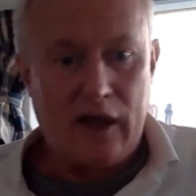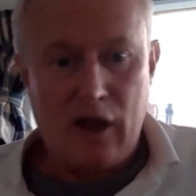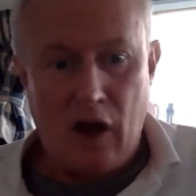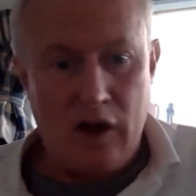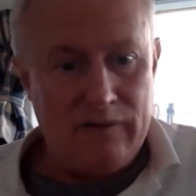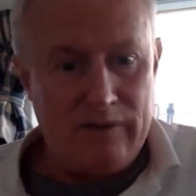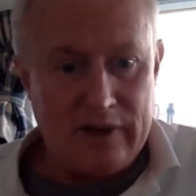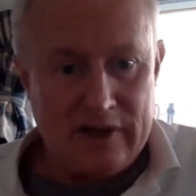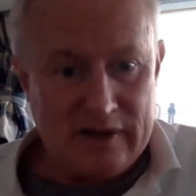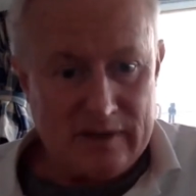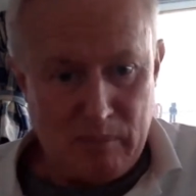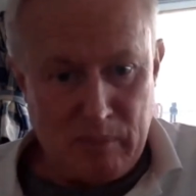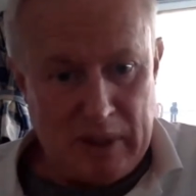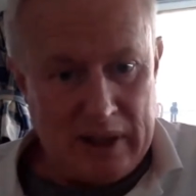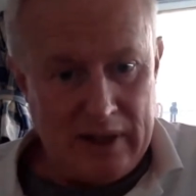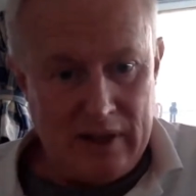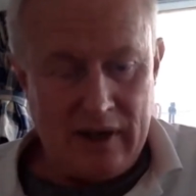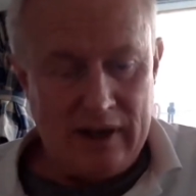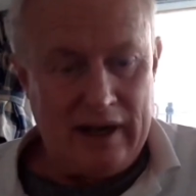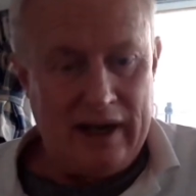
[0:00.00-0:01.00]
COVID has
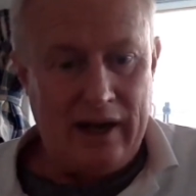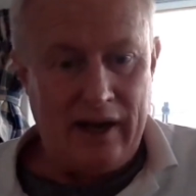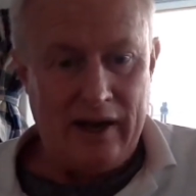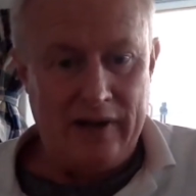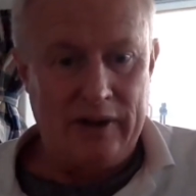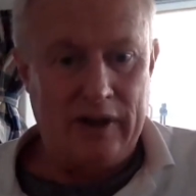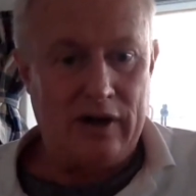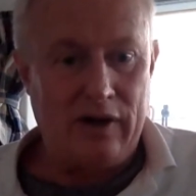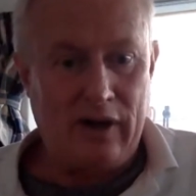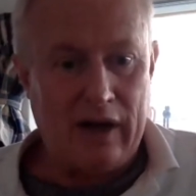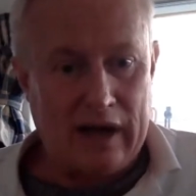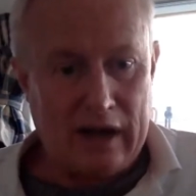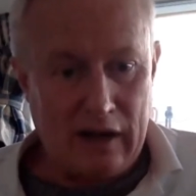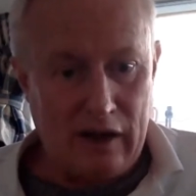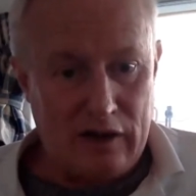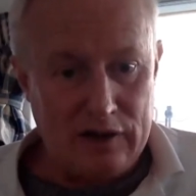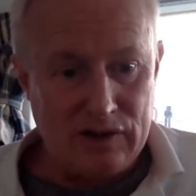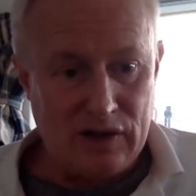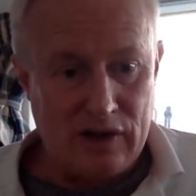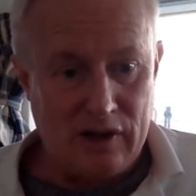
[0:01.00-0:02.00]
been an you know
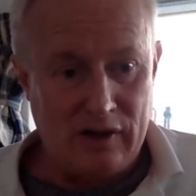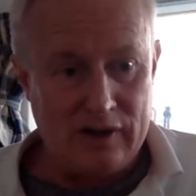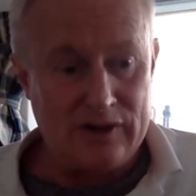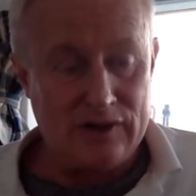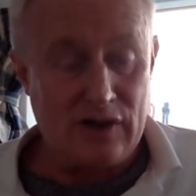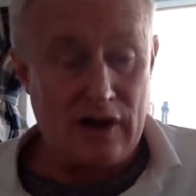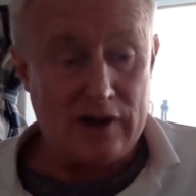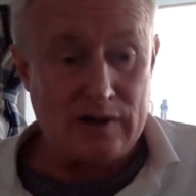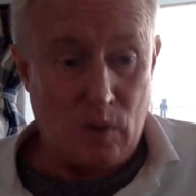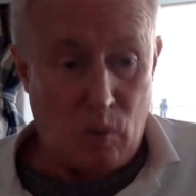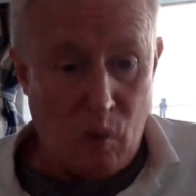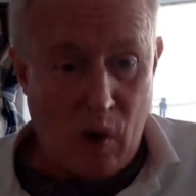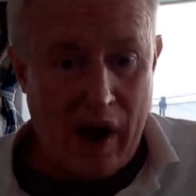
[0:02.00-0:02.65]
ecological disaster.